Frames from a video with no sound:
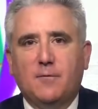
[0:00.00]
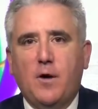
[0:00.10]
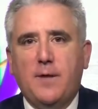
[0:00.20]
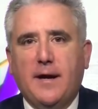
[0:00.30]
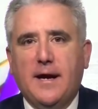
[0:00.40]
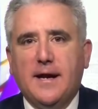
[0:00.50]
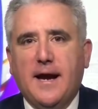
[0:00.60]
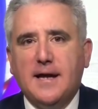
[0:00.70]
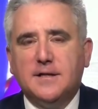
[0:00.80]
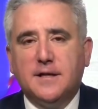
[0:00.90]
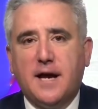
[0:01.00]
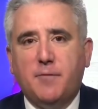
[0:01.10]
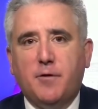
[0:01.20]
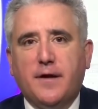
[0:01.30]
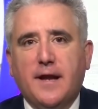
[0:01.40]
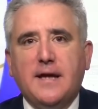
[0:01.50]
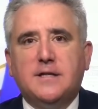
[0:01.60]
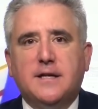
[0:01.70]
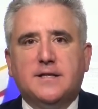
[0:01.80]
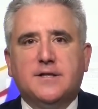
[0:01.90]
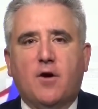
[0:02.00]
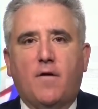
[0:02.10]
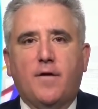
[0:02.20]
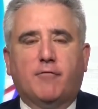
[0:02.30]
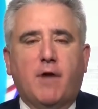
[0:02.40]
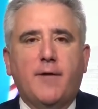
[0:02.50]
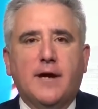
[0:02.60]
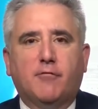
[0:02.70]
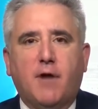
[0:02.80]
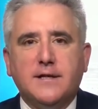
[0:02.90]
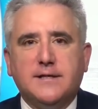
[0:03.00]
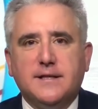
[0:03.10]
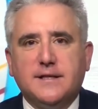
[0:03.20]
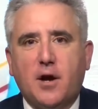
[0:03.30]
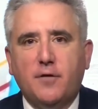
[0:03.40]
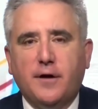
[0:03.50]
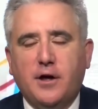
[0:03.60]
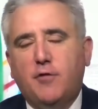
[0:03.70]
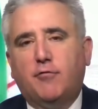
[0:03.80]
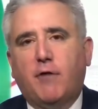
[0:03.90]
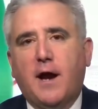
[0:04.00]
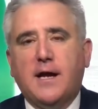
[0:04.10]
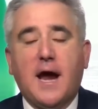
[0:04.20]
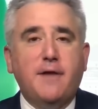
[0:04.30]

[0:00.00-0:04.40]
We begin again today with the latest on the growing crisis over Ukraine.